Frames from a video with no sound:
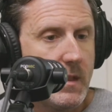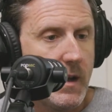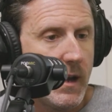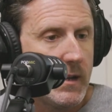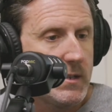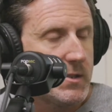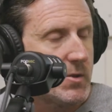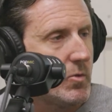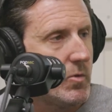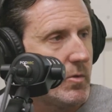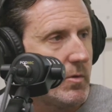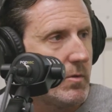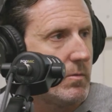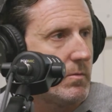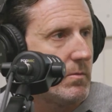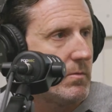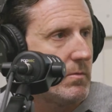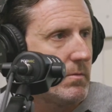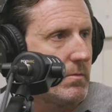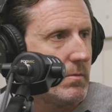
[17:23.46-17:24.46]
the high
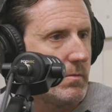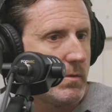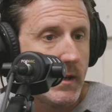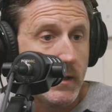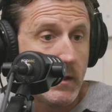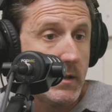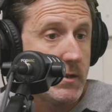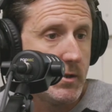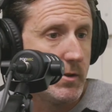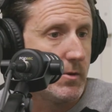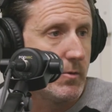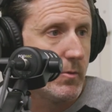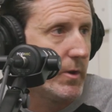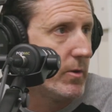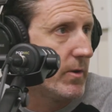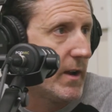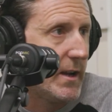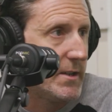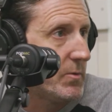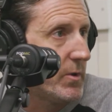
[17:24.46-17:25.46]
school, like this year, we
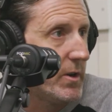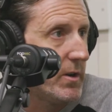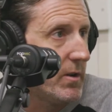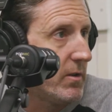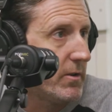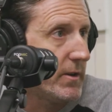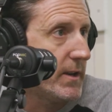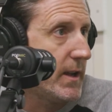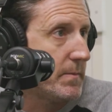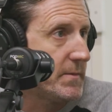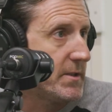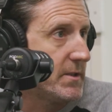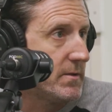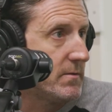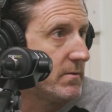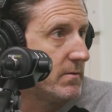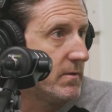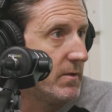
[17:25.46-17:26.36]
graduated all our captains.